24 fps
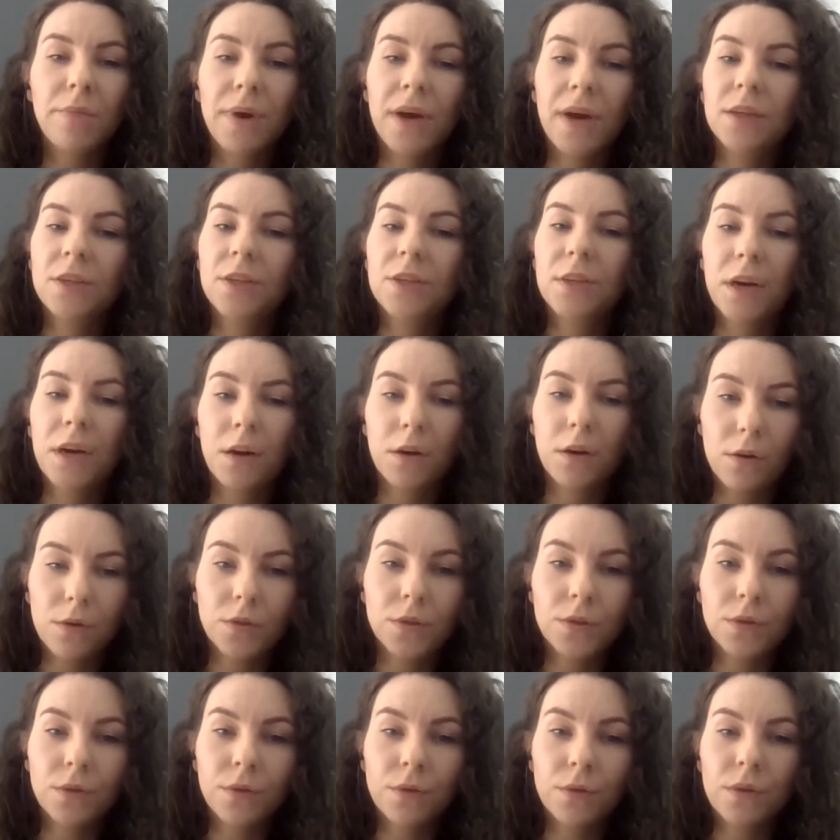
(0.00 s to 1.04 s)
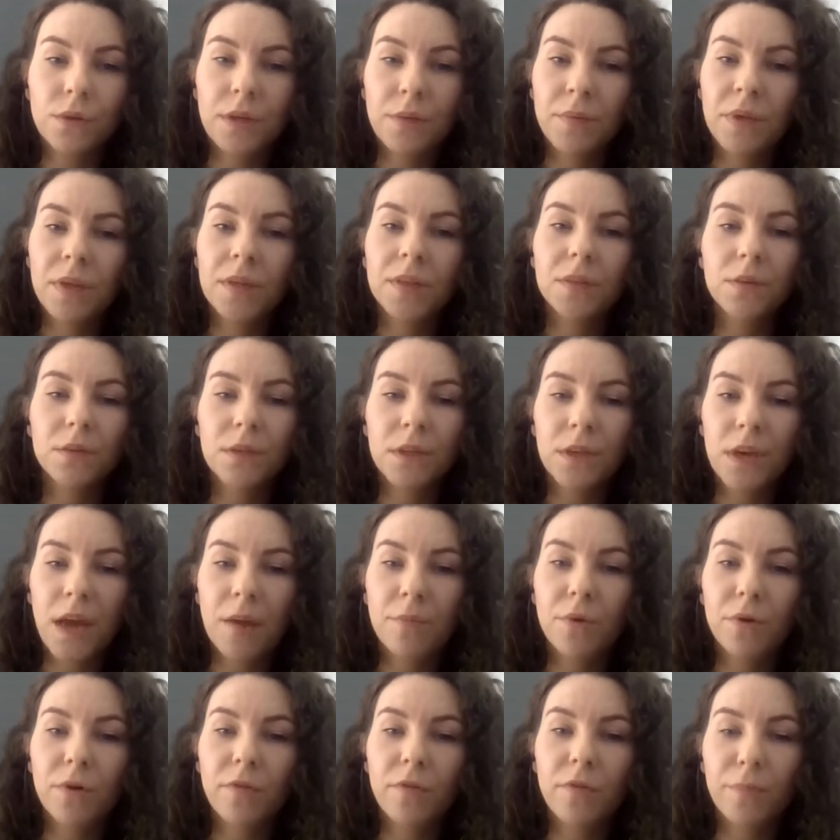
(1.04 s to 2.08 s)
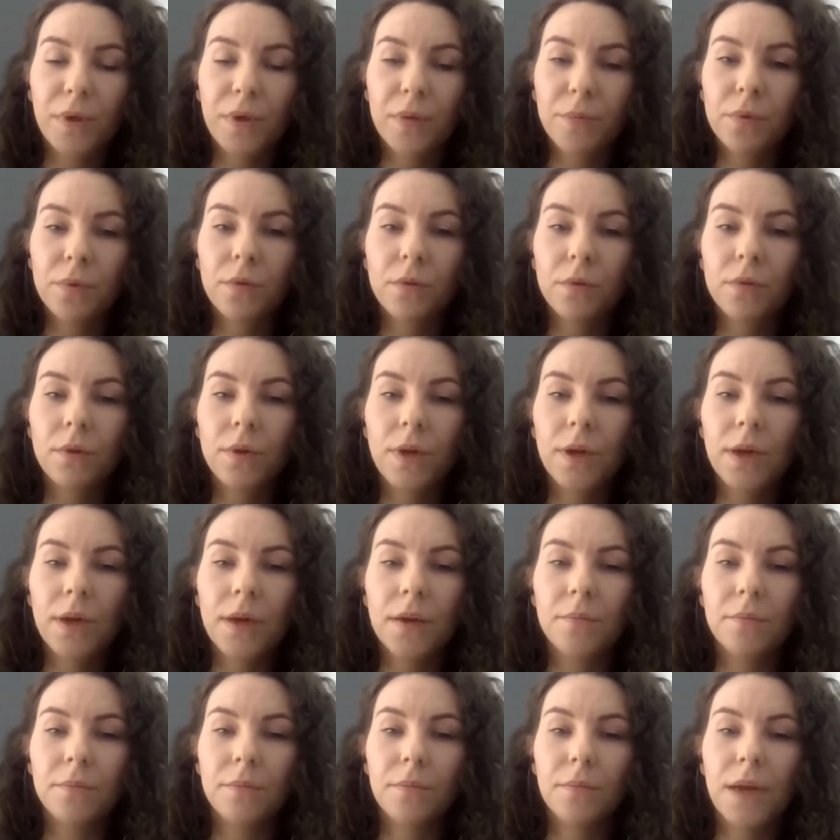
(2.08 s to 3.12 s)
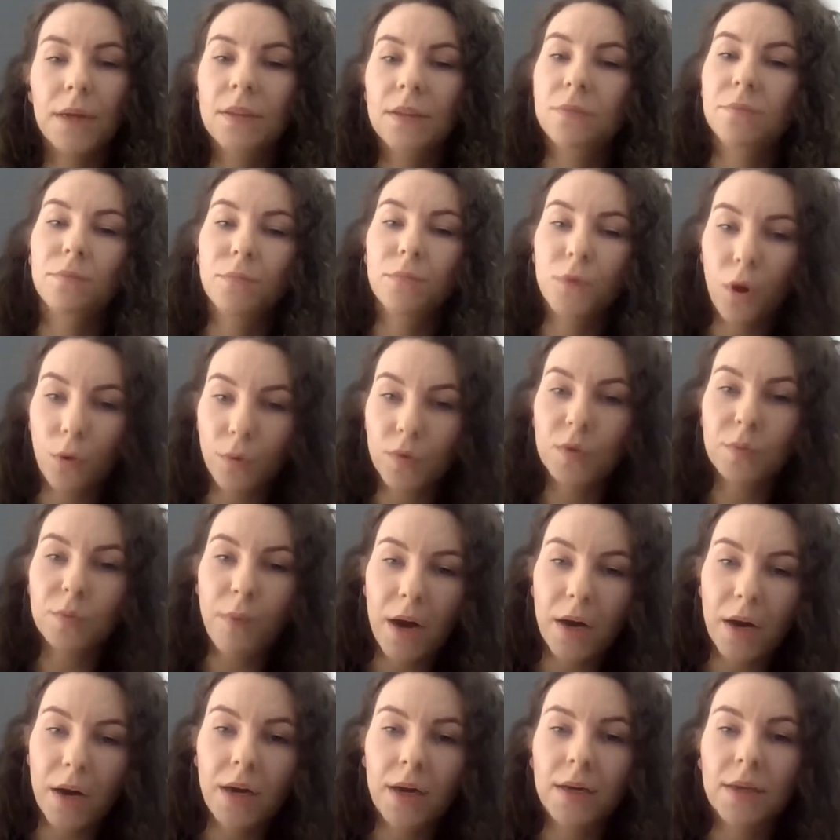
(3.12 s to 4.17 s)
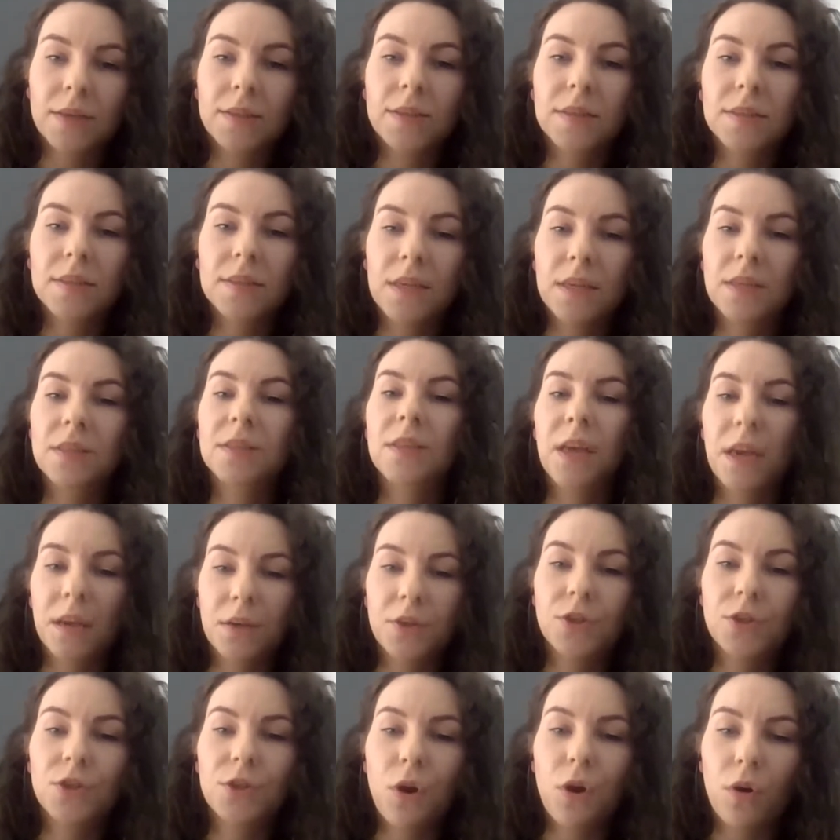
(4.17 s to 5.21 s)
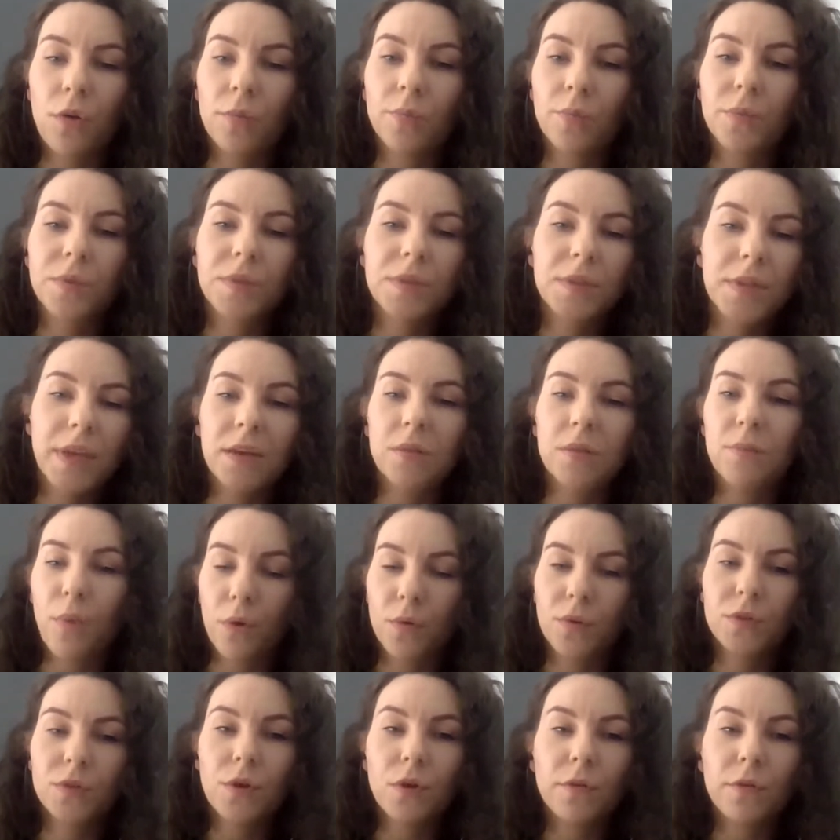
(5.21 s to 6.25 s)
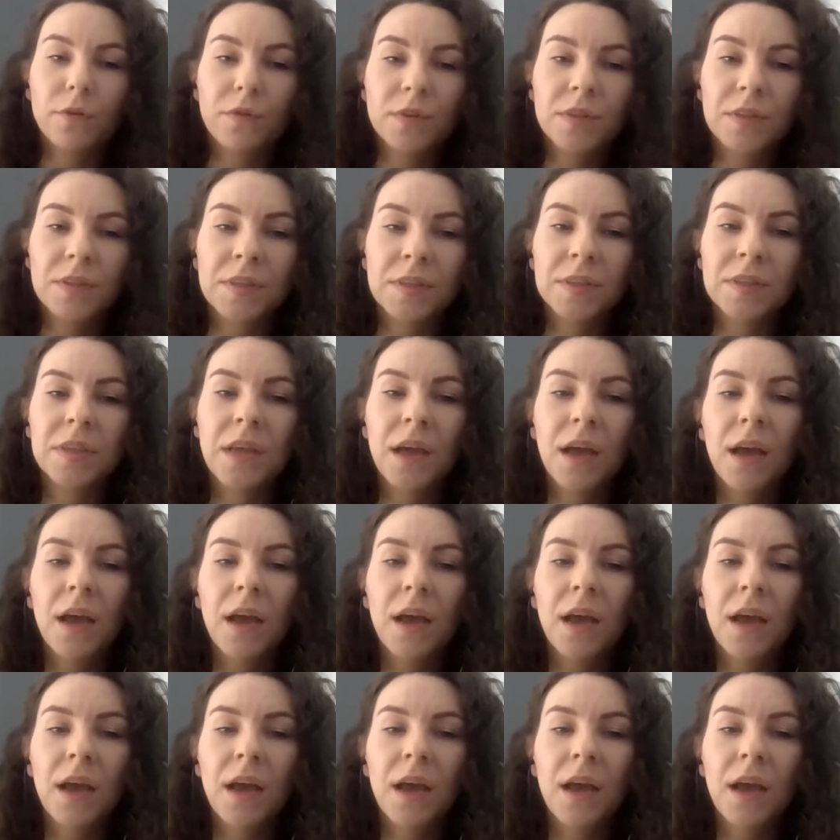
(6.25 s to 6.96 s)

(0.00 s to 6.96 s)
But there are also limits on the number of people at those markets, inside the shops and post offices.